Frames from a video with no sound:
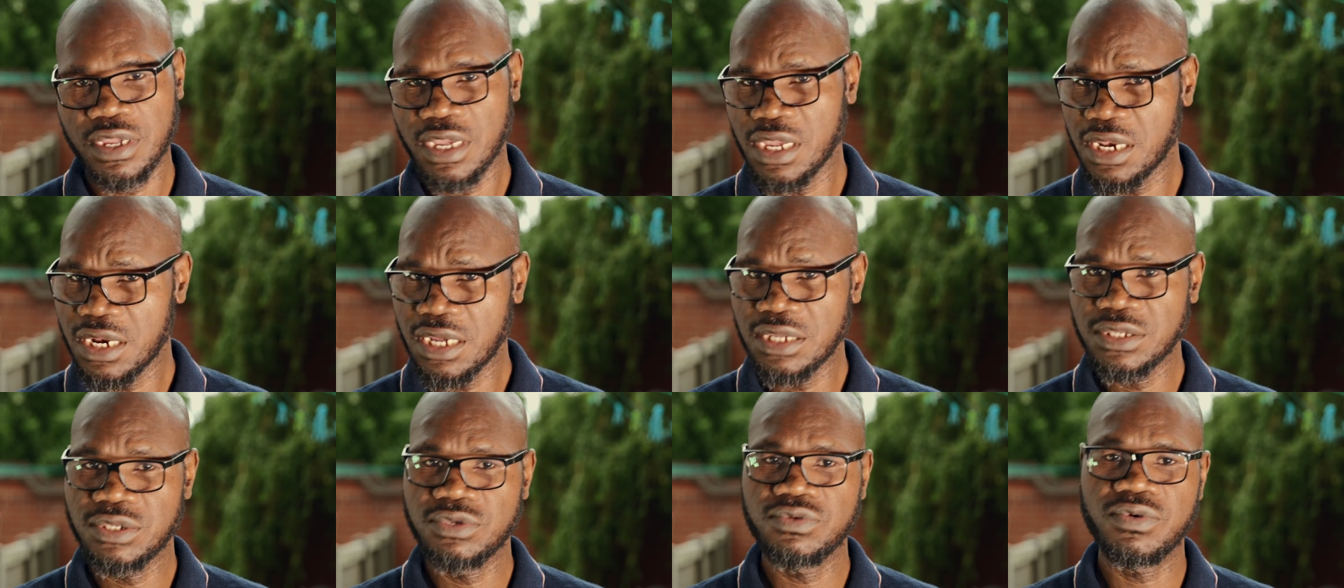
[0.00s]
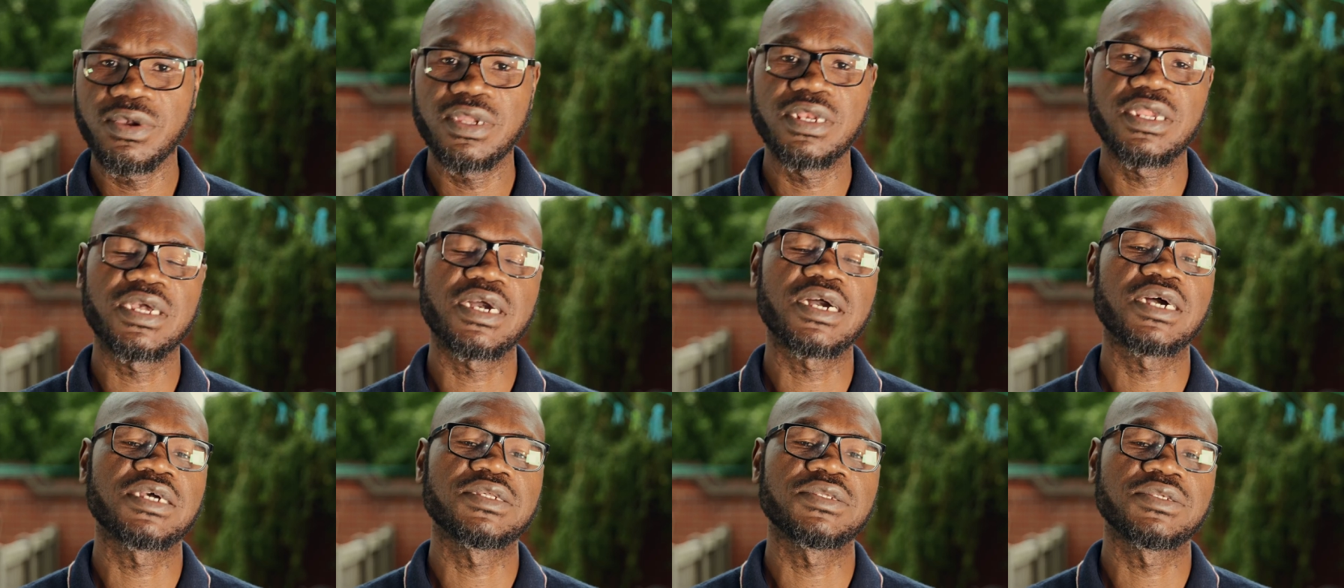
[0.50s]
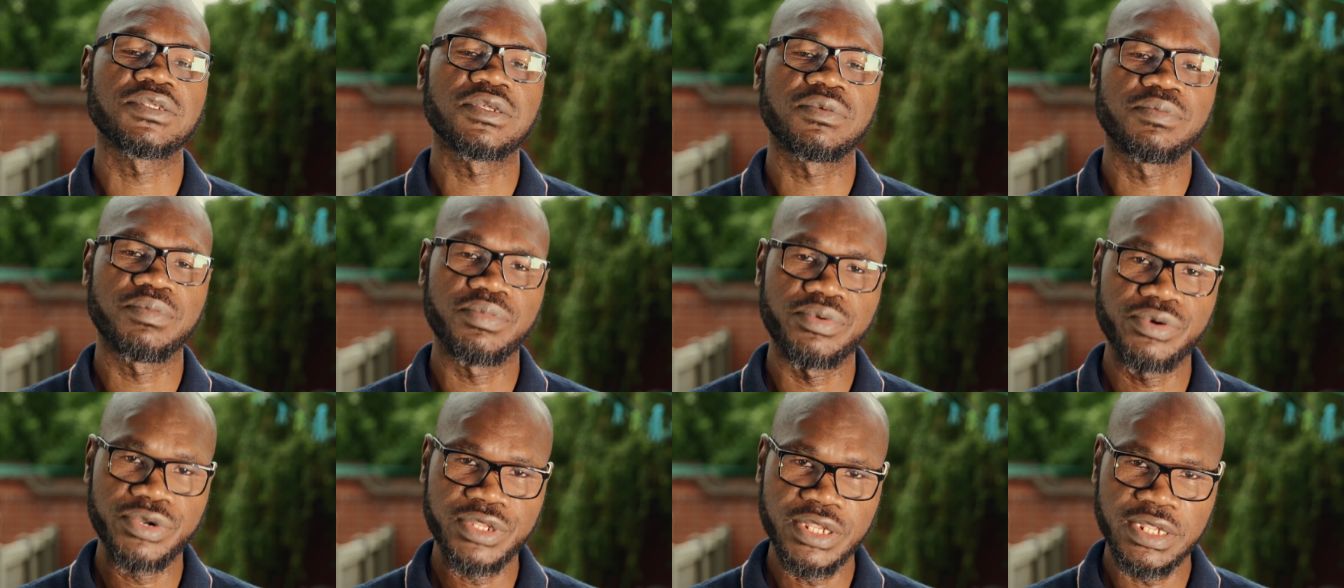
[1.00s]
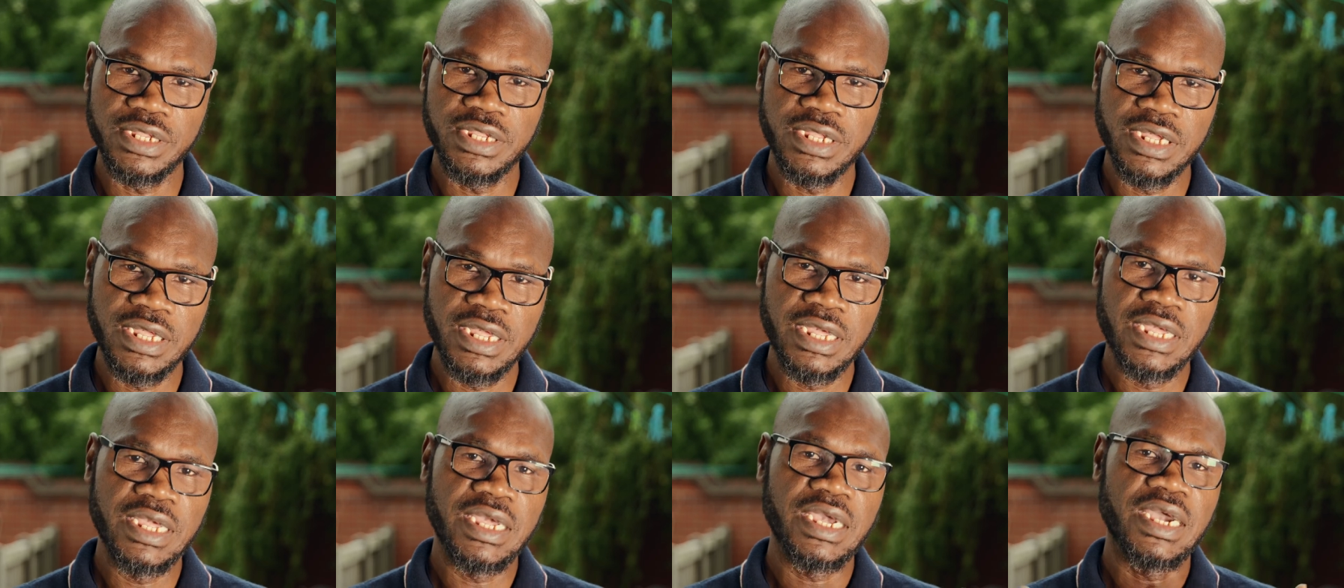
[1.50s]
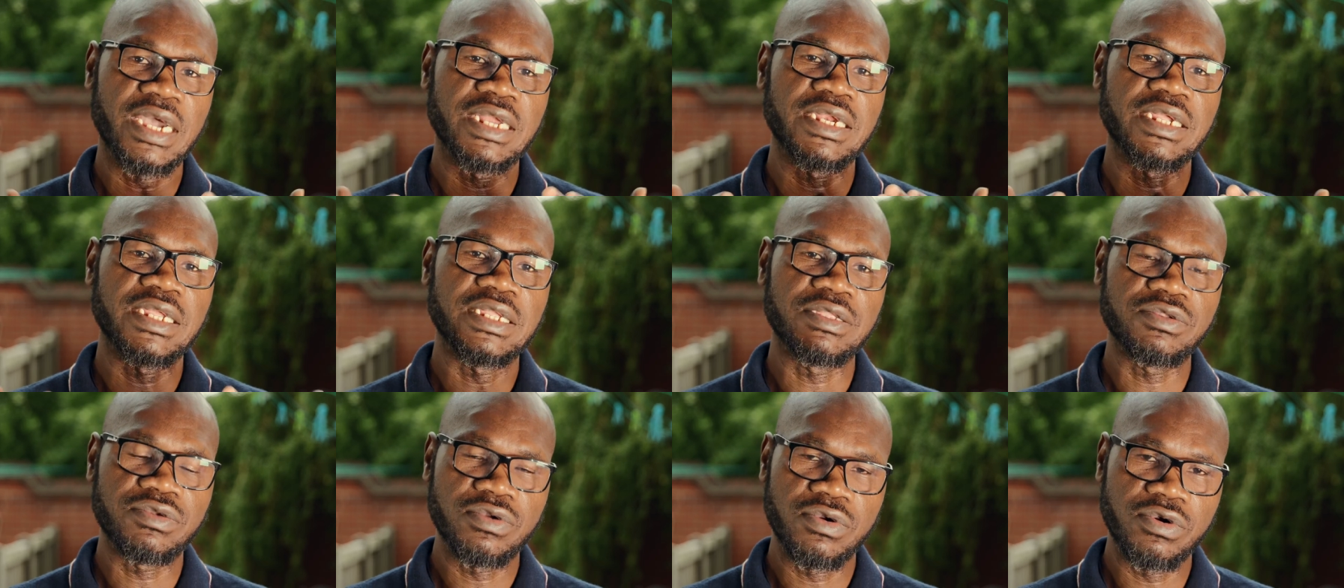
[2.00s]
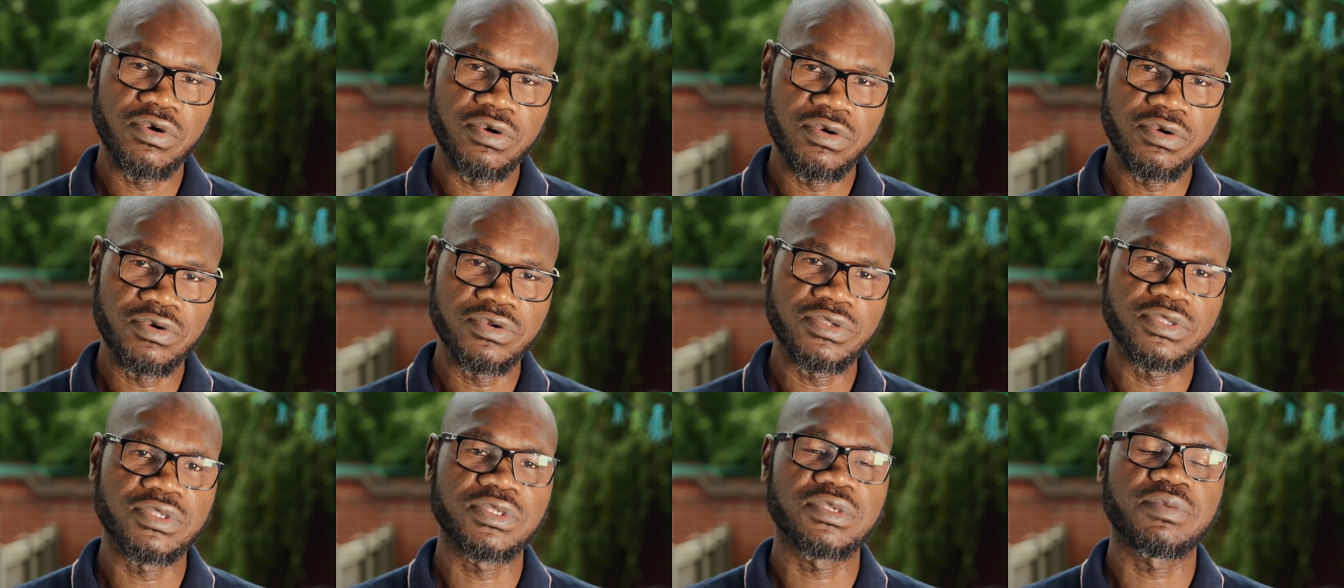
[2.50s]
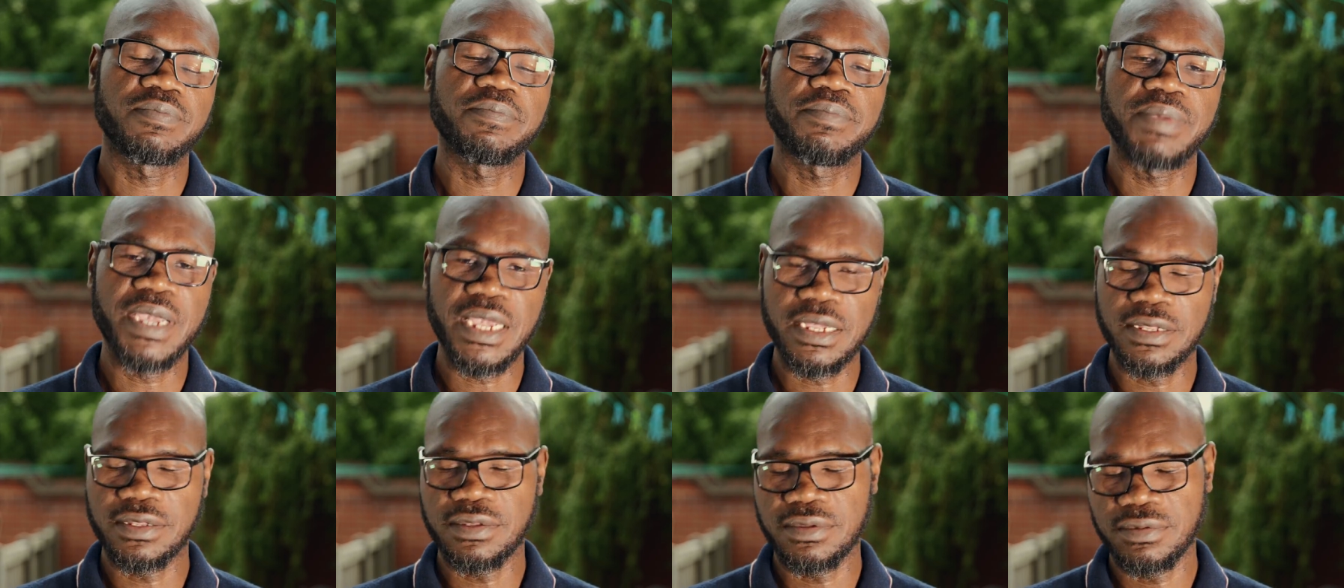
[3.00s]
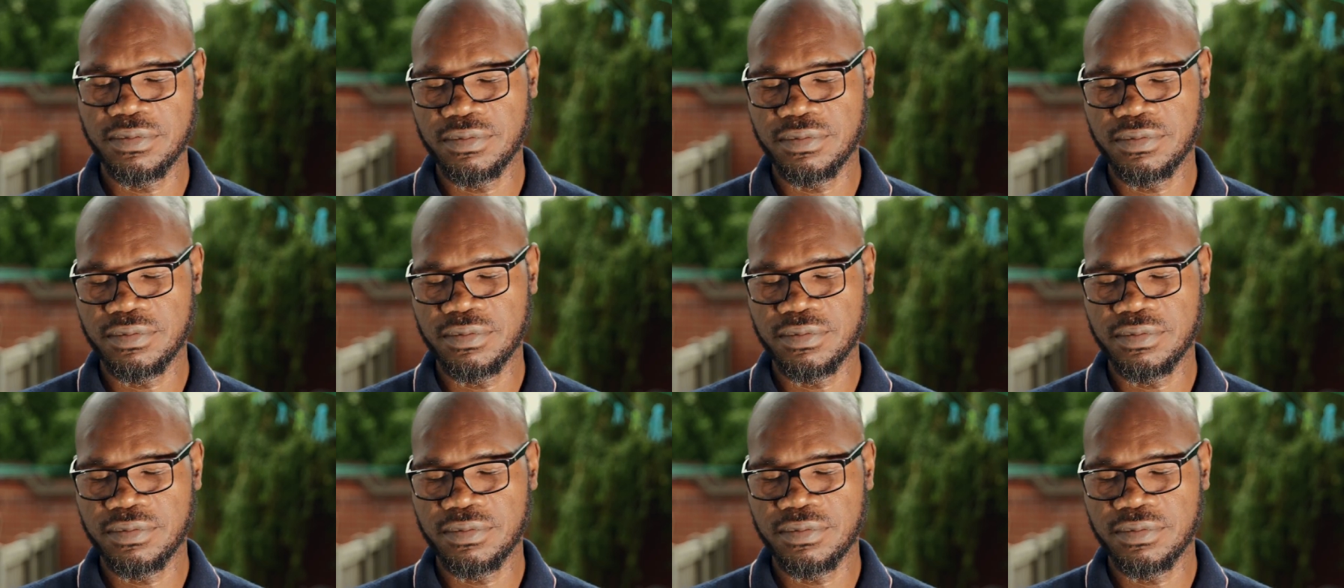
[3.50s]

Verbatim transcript: and as well as the body, and it causes pain.